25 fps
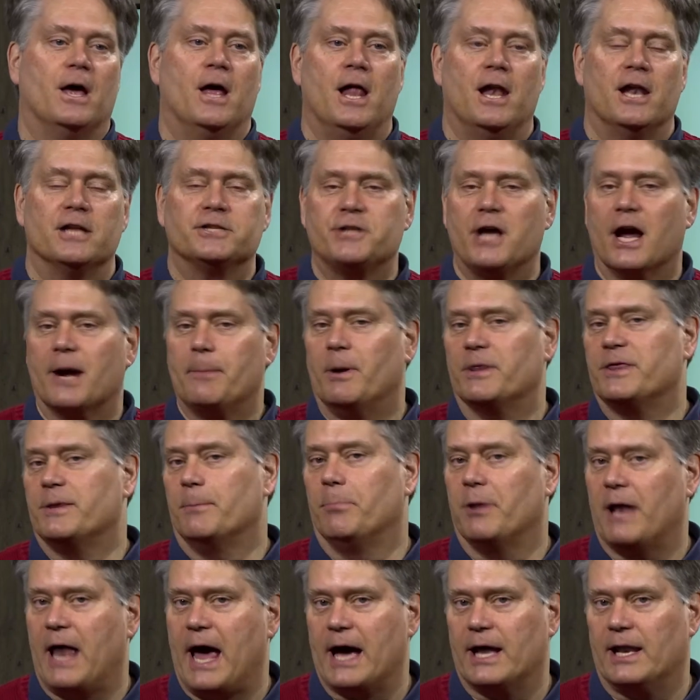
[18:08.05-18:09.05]
Let's talk about the
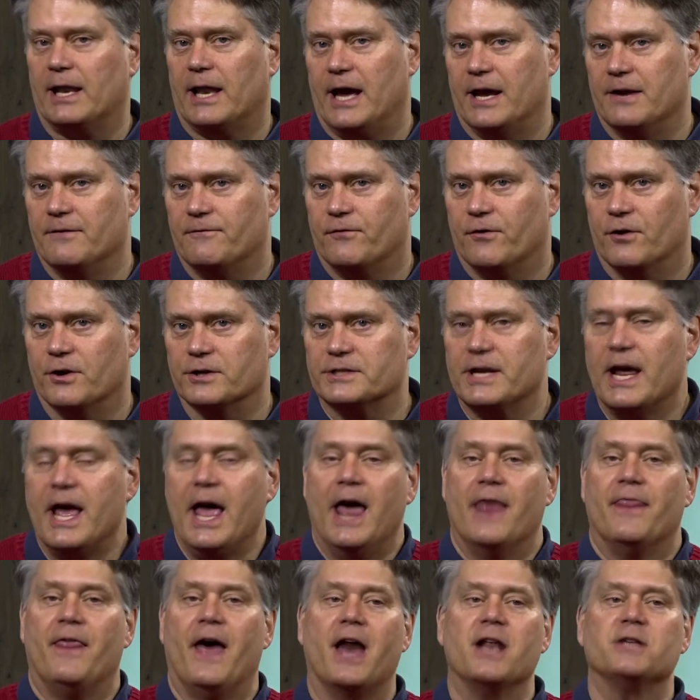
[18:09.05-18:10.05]
black line first.
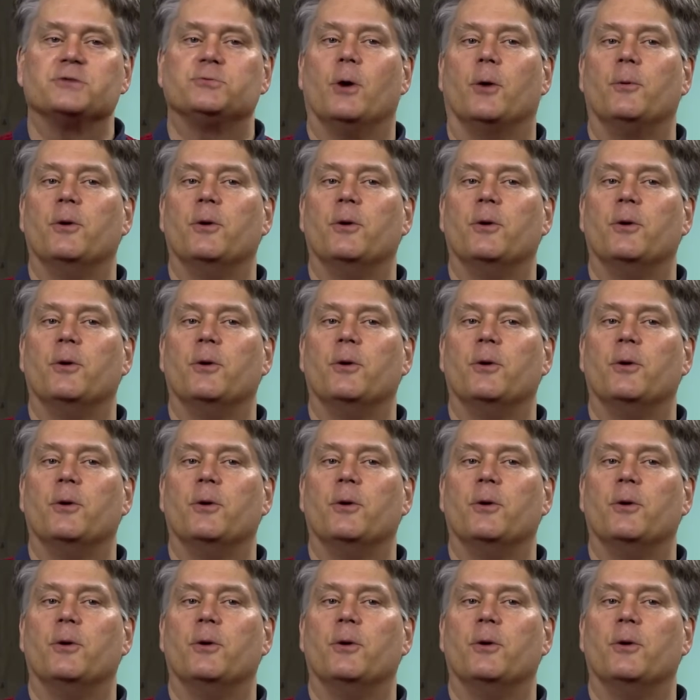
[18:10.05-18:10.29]
That is what